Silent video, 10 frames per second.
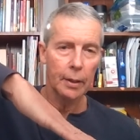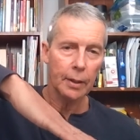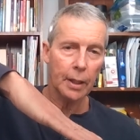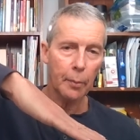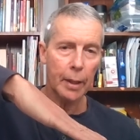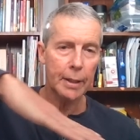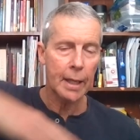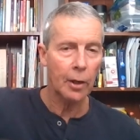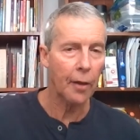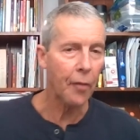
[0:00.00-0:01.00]
get the bed
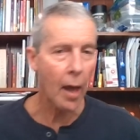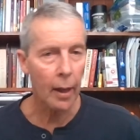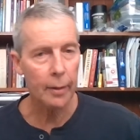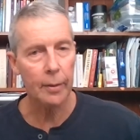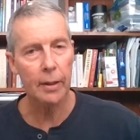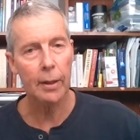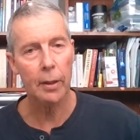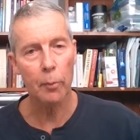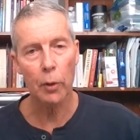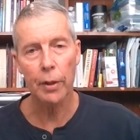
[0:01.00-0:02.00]
down like that, get
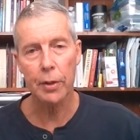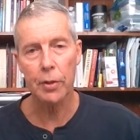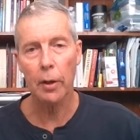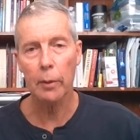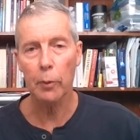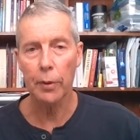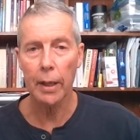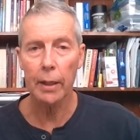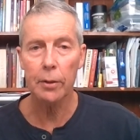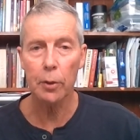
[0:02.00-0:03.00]
them on their side with their
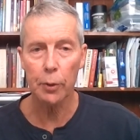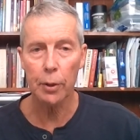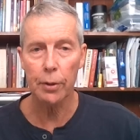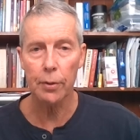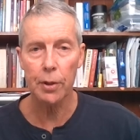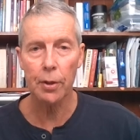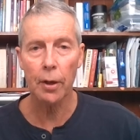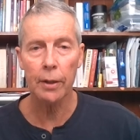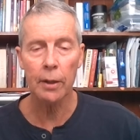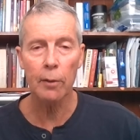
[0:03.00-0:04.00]
head tilted to the
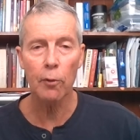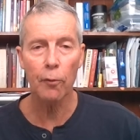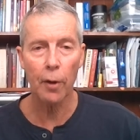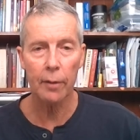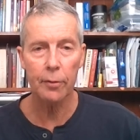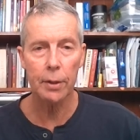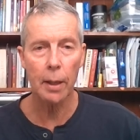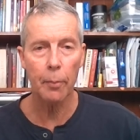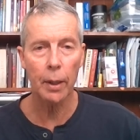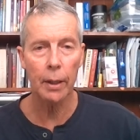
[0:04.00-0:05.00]
side, and give it 5 to
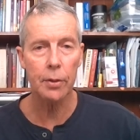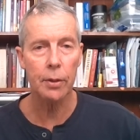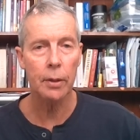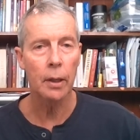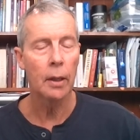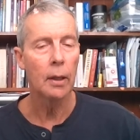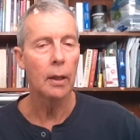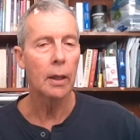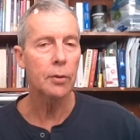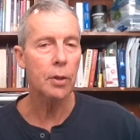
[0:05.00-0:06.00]
10 minutes,
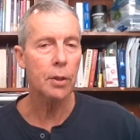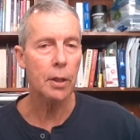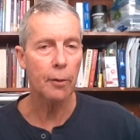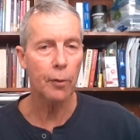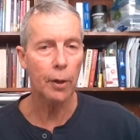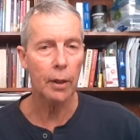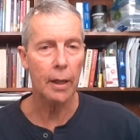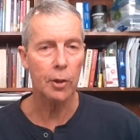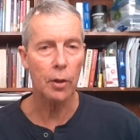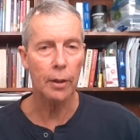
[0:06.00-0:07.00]
and just see if you can
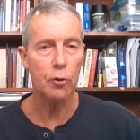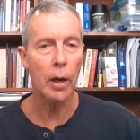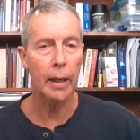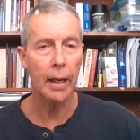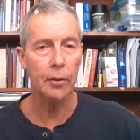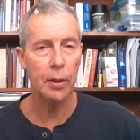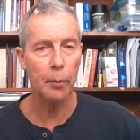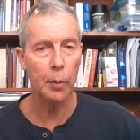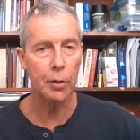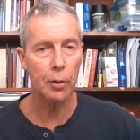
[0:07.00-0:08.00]
actually drain out some
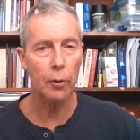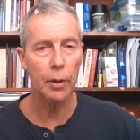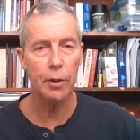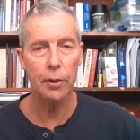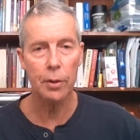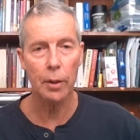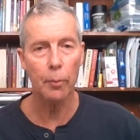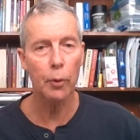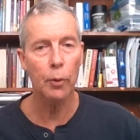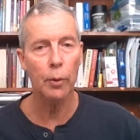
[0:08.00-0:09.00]
of the secretions that are
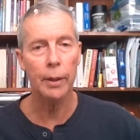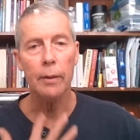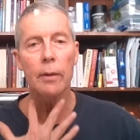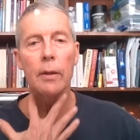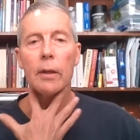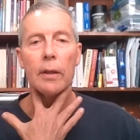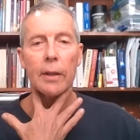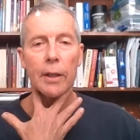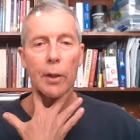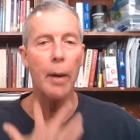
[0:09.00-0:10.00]
pooling
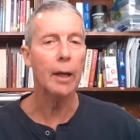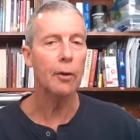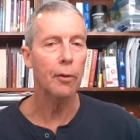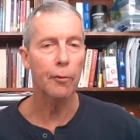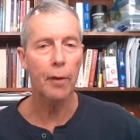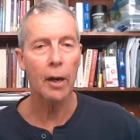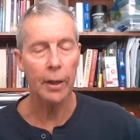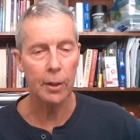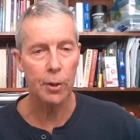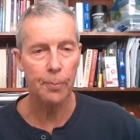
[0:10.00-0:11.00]
in the back of the
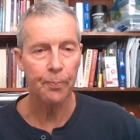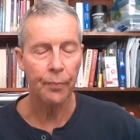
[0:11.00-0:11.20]
pharynx.